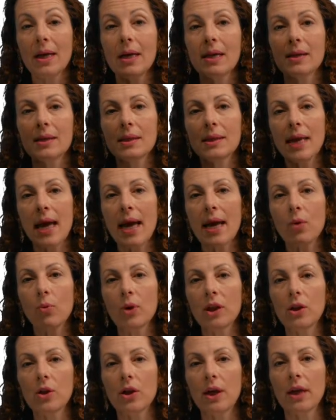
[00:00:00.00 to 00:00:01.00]
Today, we
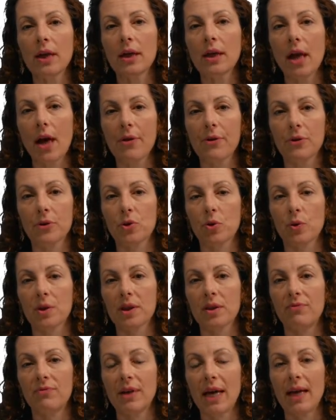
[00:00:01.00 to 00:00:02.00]
look at another source of
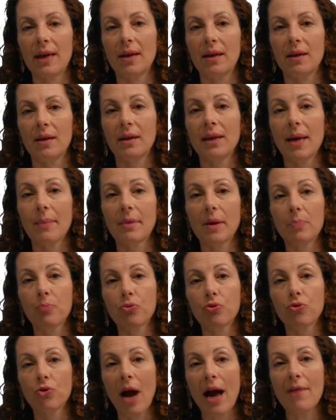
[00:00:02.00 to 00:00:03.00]
data, namely
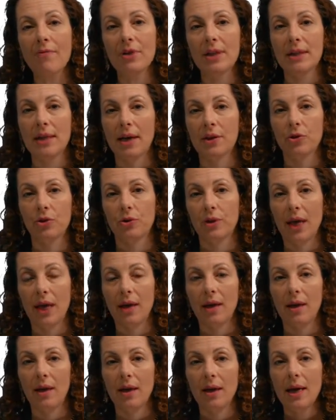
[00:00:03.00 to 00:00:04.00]
private sector
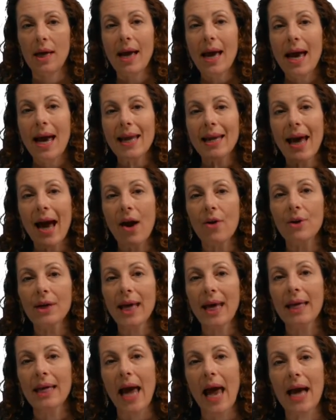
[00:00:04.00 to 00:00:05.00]
data, and how to gain
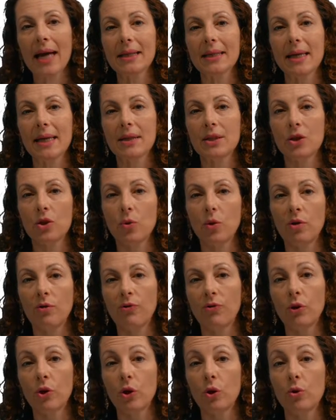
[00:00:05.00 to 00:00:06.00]
access to it for
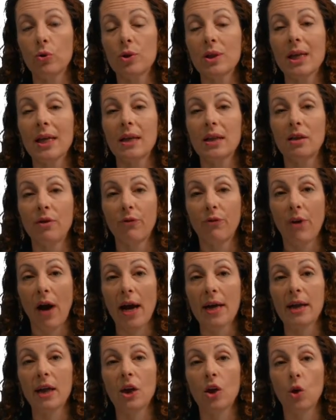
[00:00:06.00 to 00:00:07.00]
use in
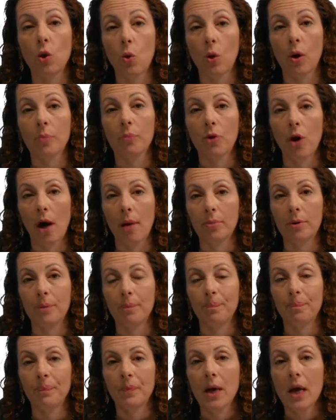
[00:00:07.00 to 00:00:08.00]
defining your problem.
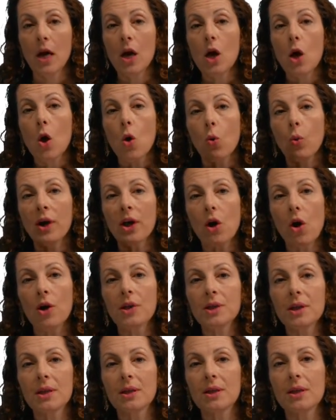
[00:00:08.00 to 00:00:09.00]
We call
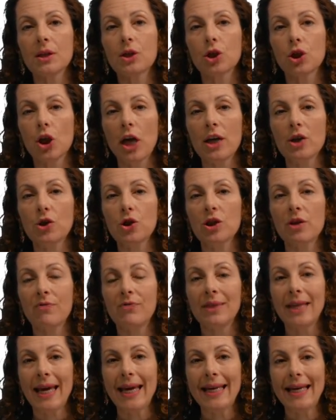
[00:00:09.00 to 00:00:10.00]
such exchanges of
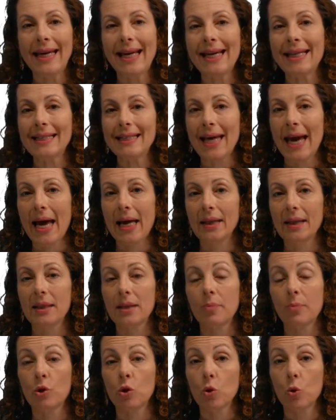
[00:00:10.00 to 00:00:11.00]
data and talent
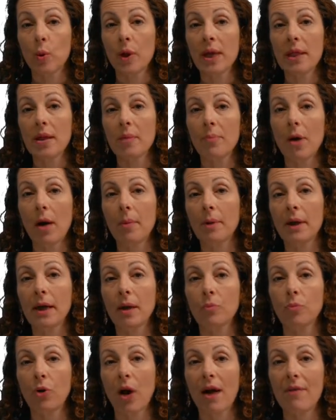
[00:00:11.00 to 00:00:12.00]
between the public and
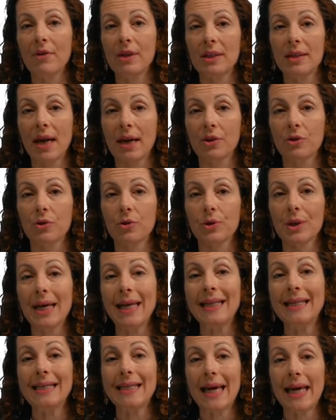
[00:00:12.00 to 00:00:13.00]
private sectors a
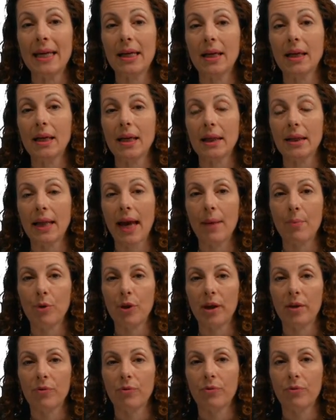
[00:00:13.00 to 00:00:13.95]
data collaborative.